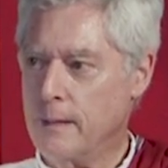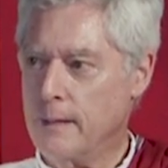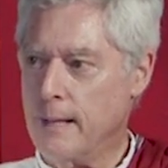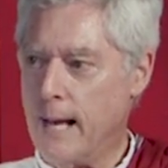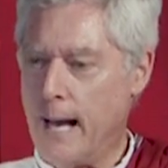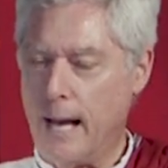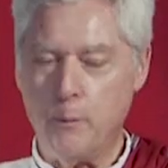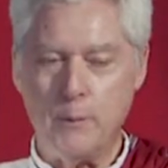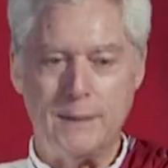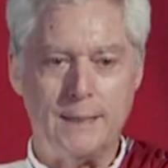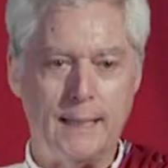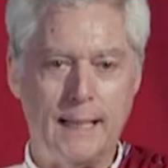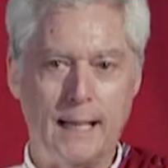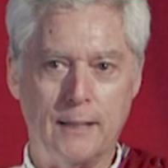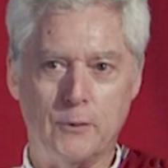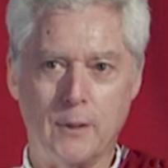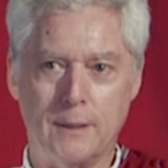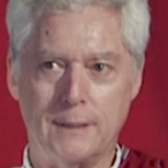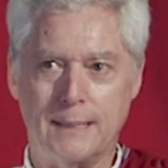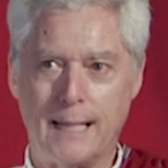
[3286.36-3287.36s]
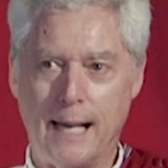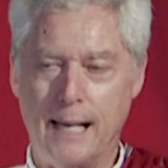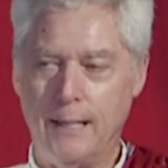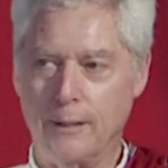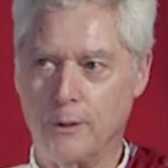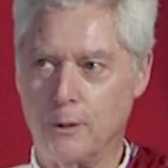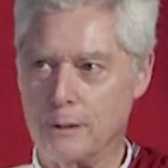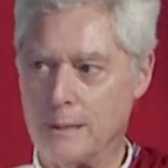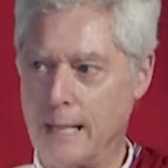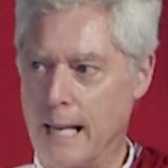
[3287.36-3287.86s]
Now, I was in Anton
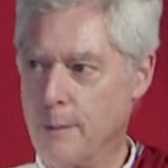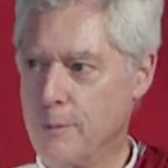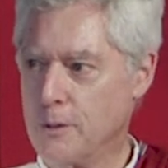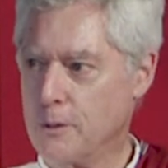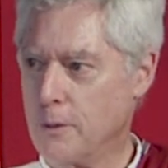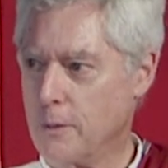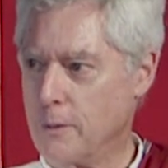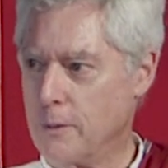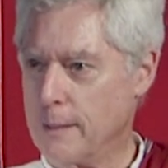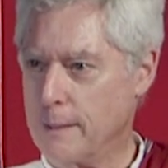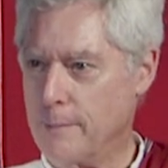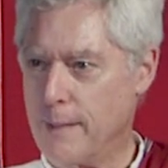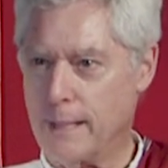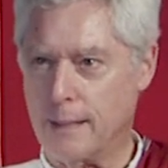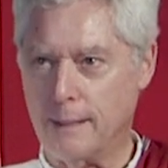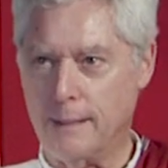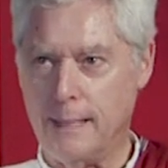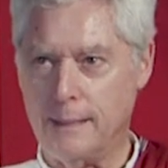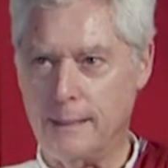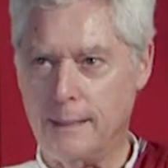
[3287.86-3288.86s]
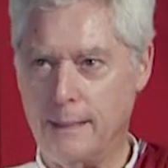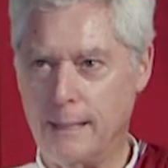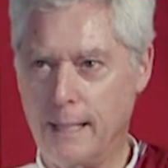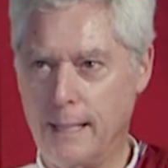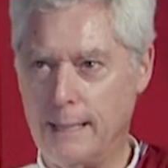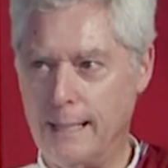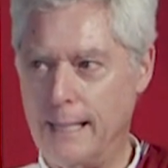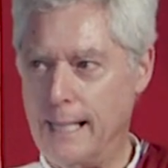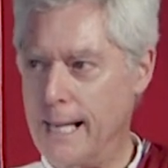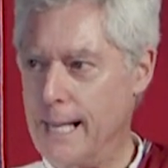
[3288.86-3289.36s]
Seininger's laboratory back in
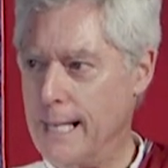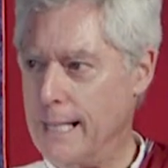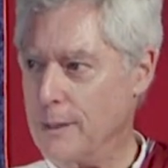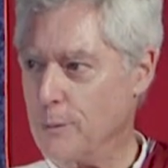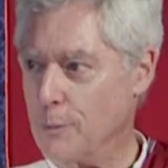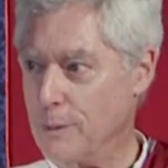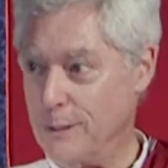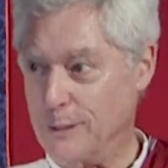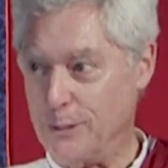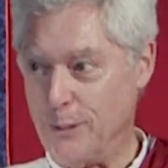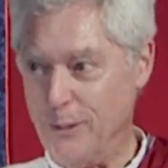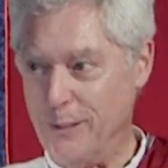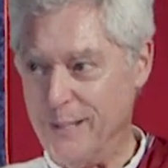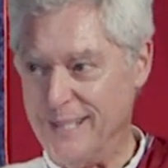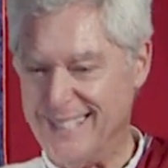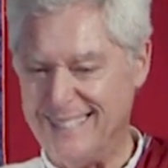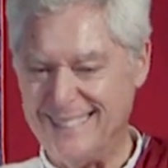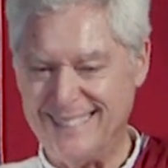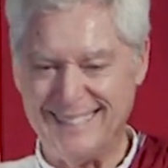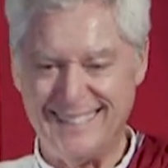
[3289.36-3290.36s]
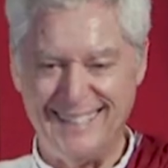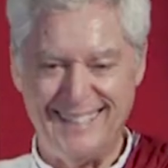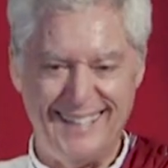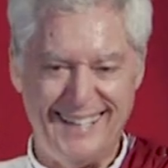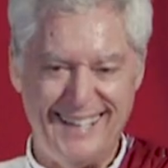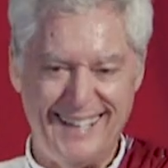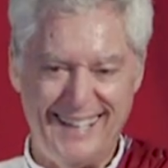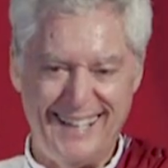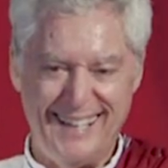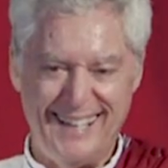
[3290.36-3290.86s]
1998 with His Holiness,
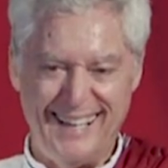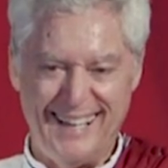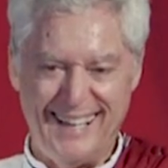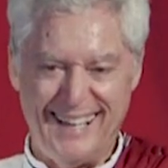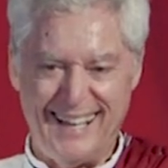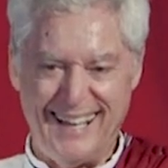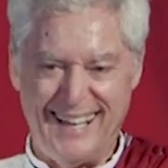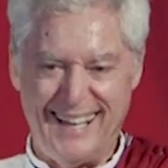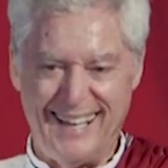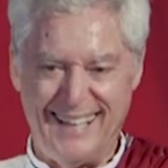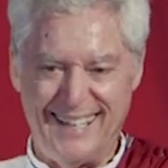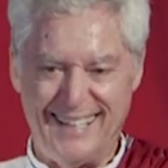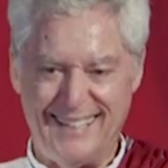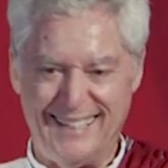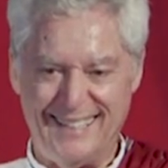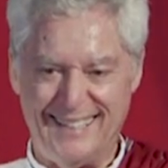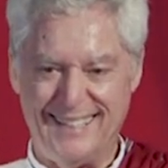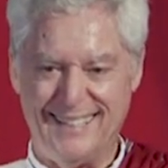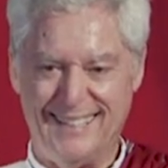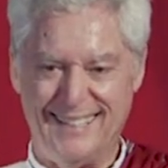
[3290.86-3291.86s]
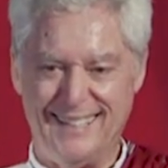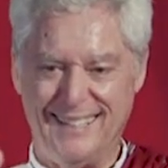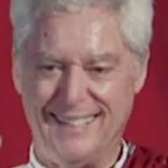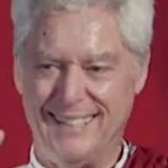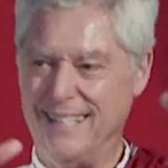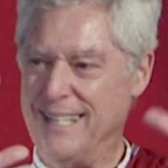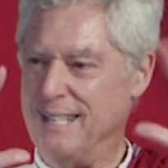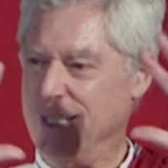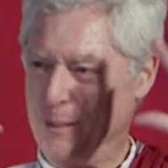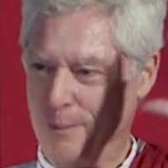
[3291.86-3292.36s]
and
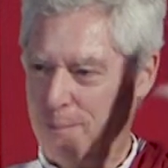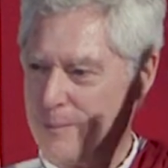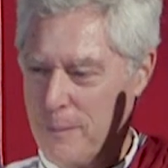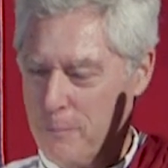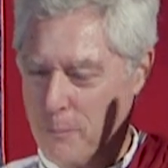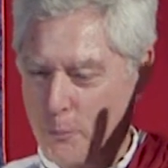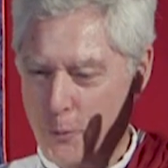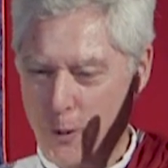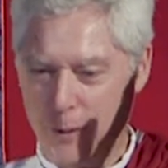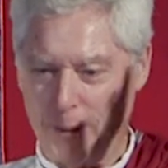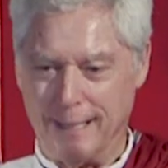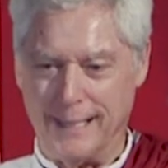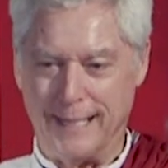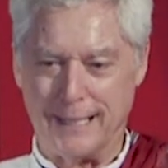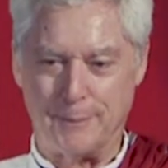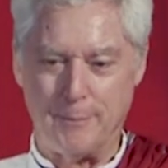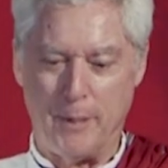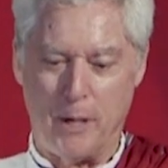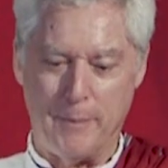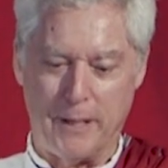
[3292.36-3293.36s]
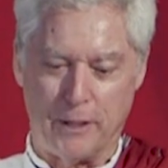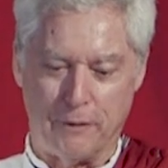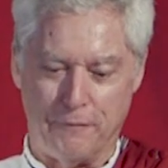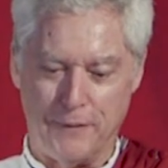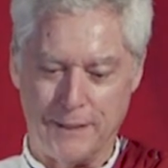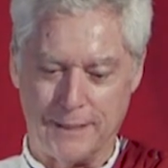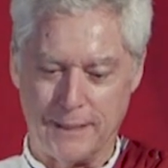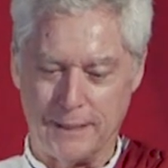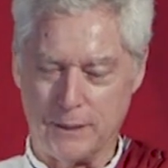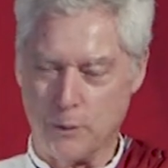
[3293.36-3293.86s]
he's a brilliant experimental
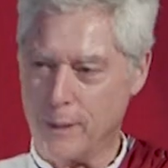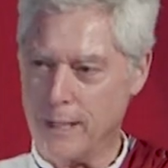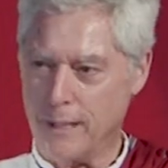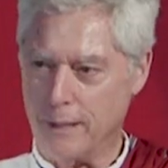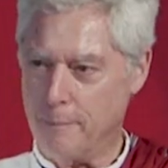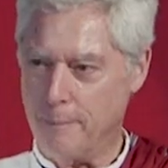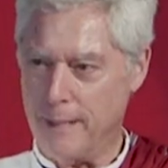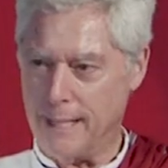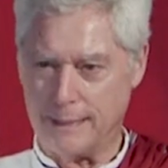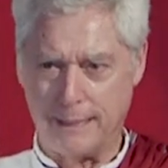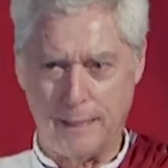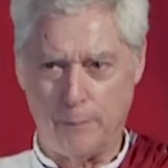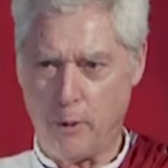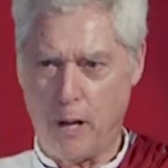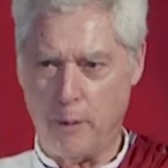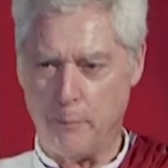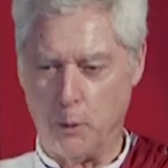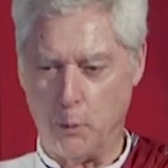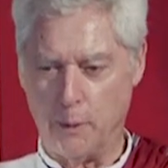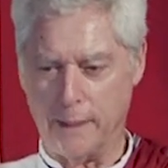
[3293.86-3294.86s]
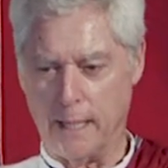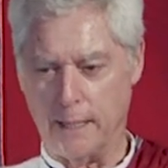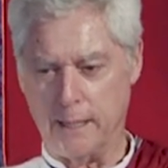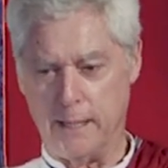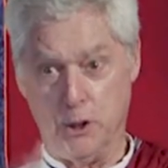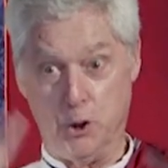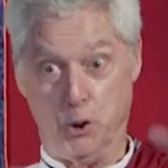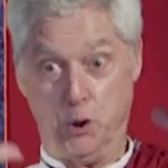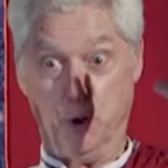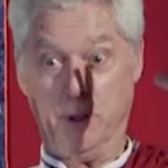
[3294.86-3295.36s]
physicist, one of the best.
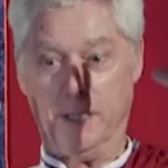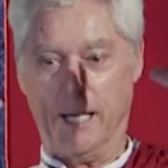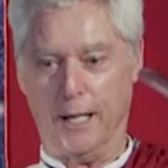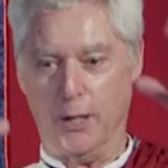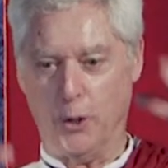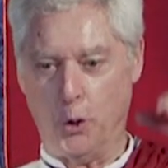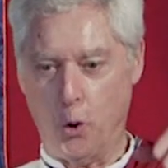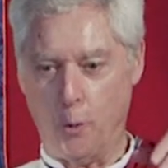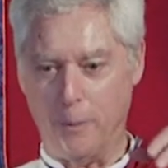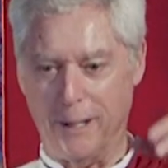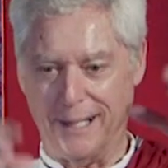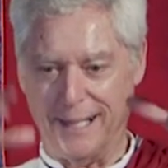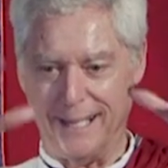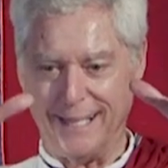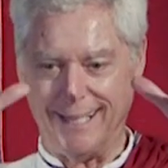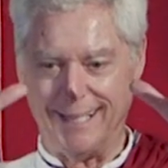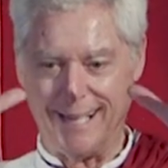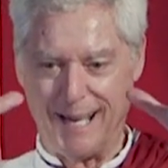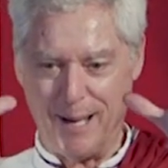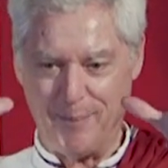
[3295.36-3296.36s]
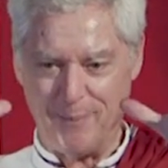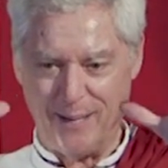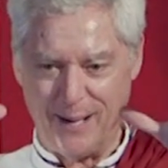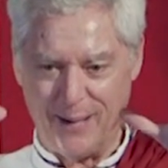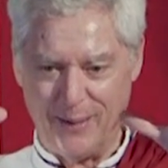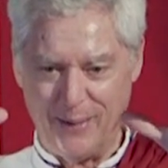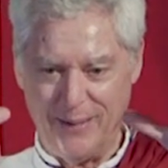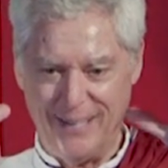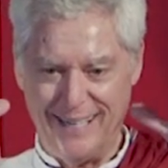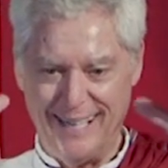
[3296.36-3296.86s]
He should get a Nobel any time
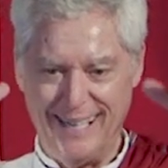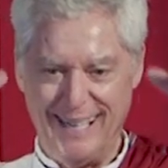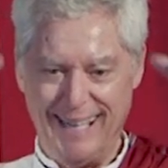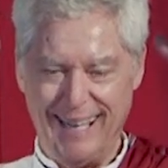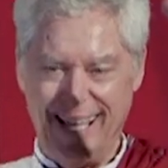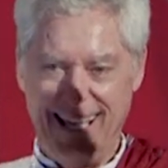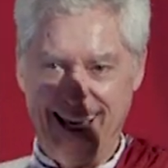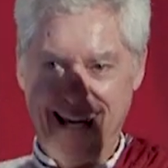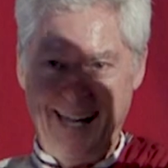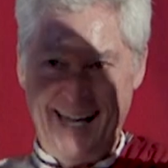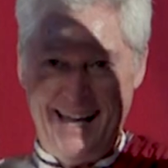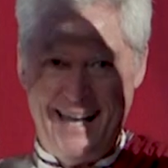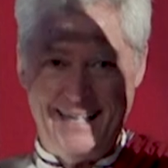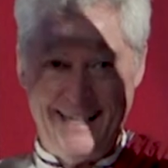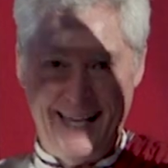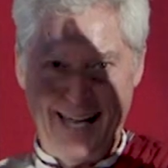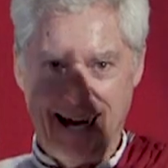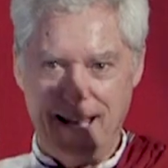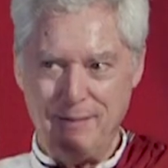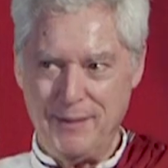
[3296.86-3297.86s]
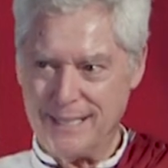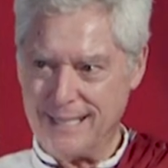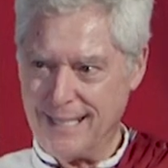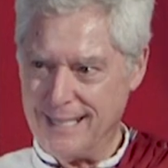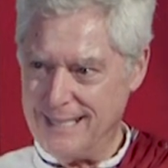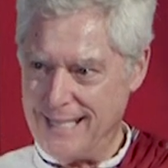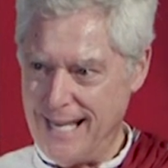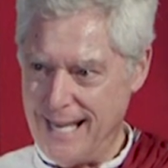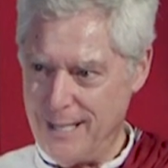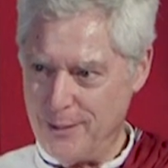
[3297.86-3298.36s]
now. And he had this
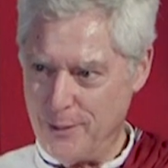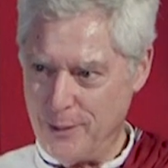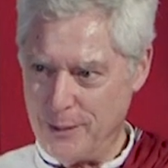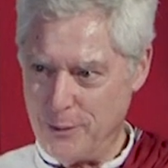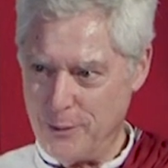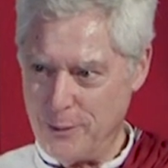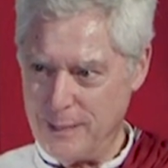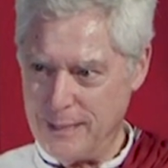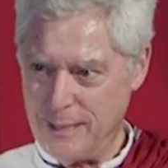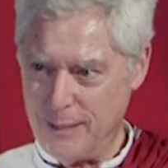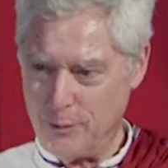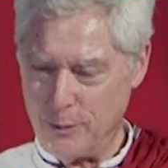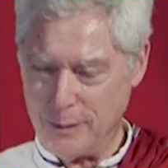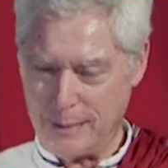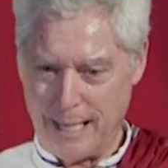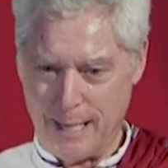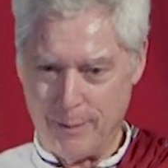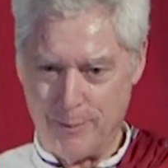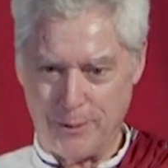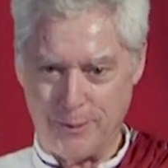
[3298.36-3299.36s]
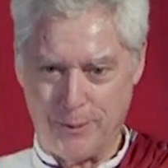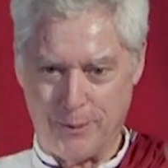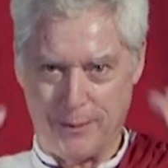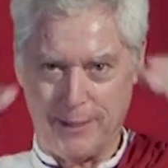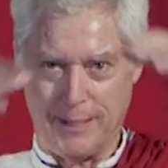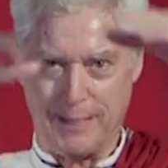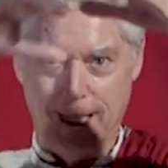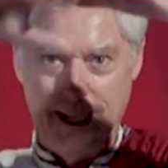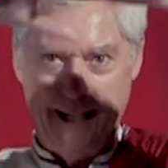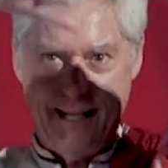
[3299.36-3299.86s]
container, he took us into his
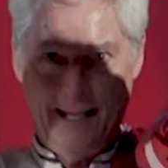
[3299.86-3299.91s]
laboratory.